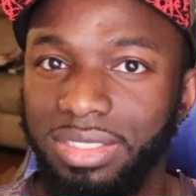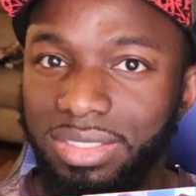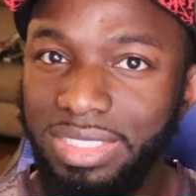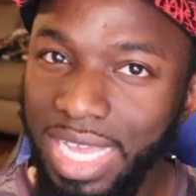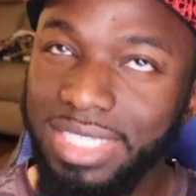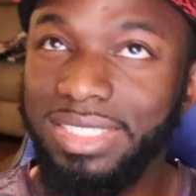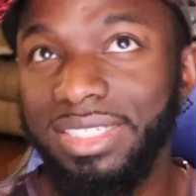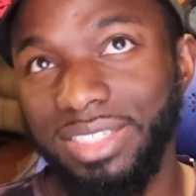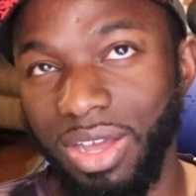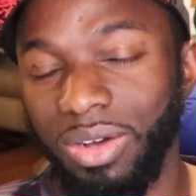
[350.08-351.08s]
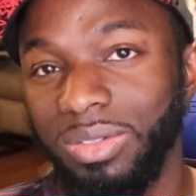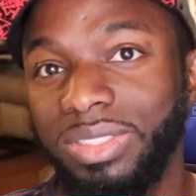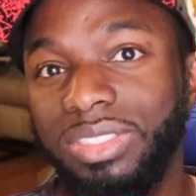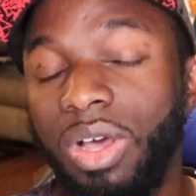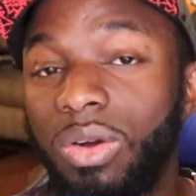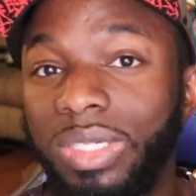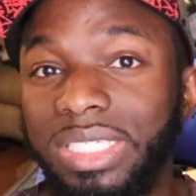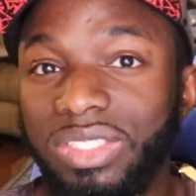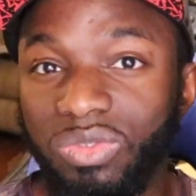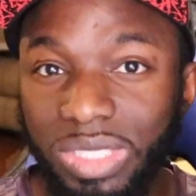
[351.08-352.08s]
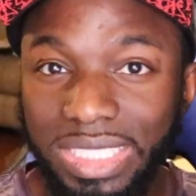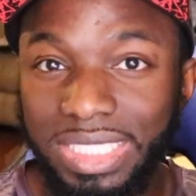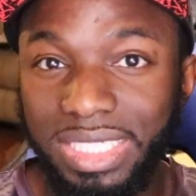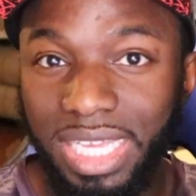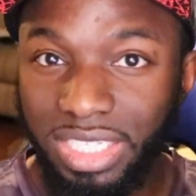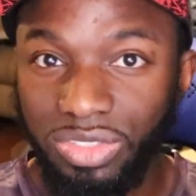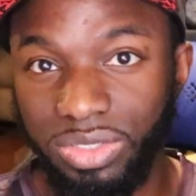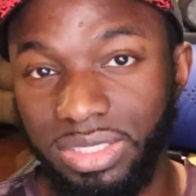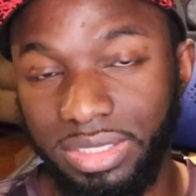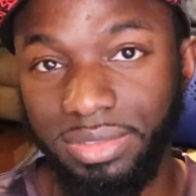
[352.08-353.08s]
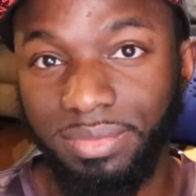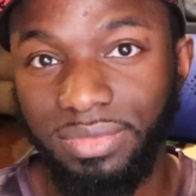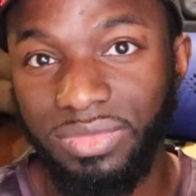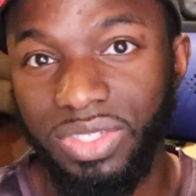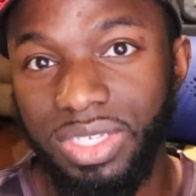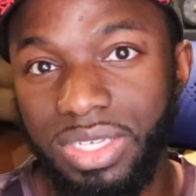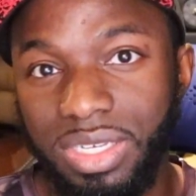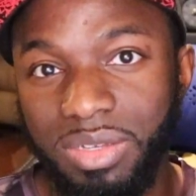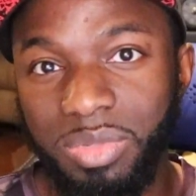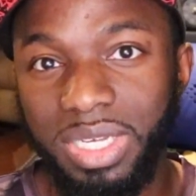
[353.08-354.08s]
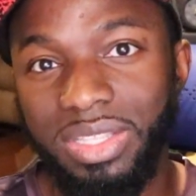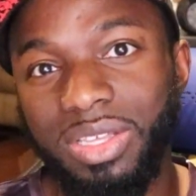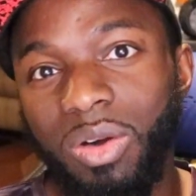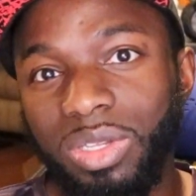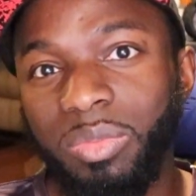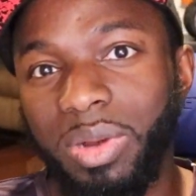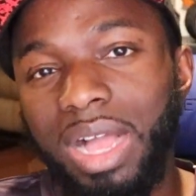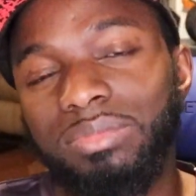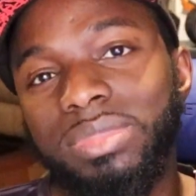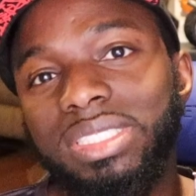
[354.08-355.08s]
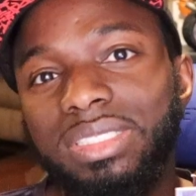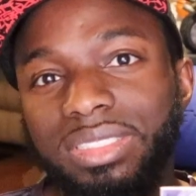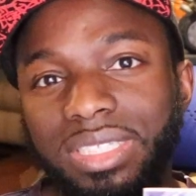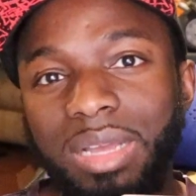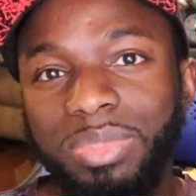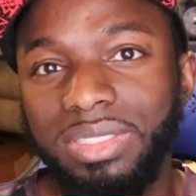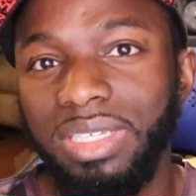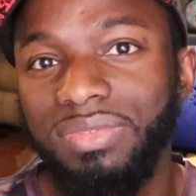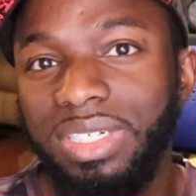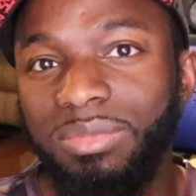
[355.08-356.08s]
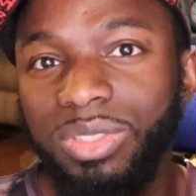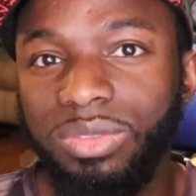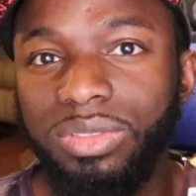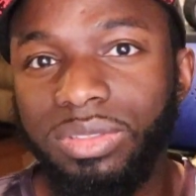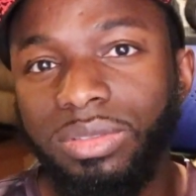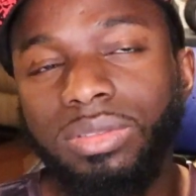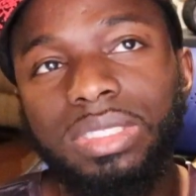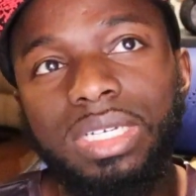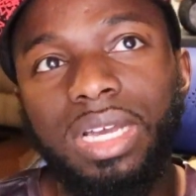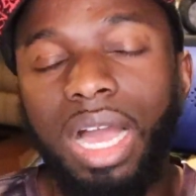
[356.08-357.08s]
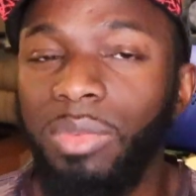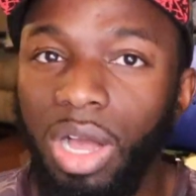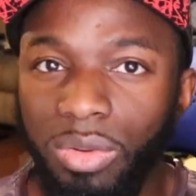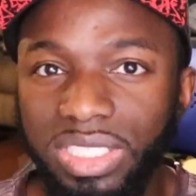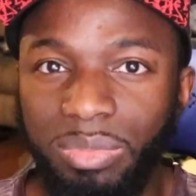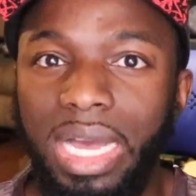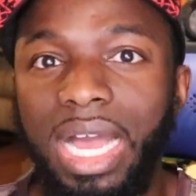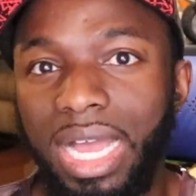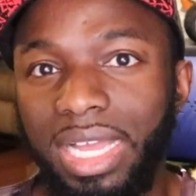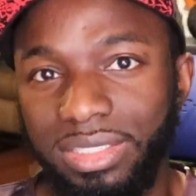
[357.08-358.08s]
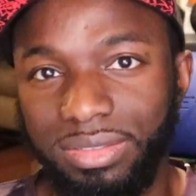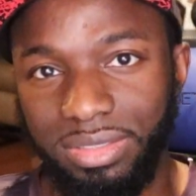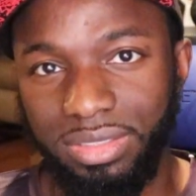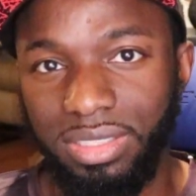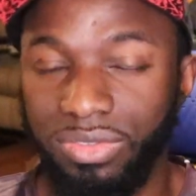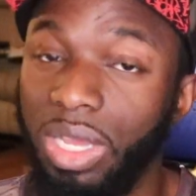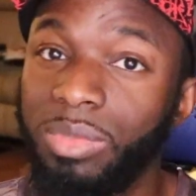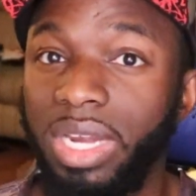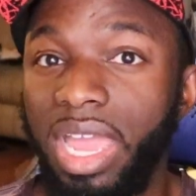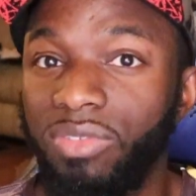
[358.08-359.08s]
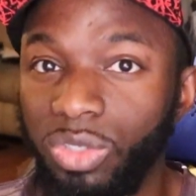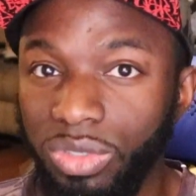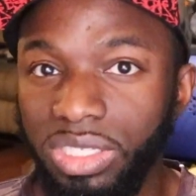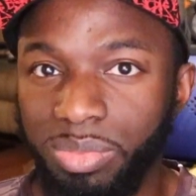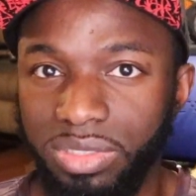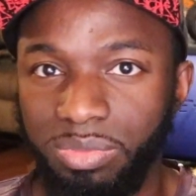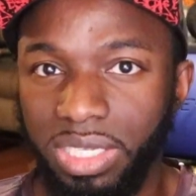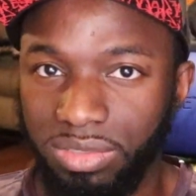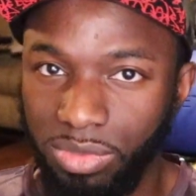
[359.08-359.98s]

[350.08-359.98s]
Yes and no. So it's really interesting. But the only problem is the type of stuff that I'm used to. I'm always behind on stuff, so I'm gonna have a unique perspective.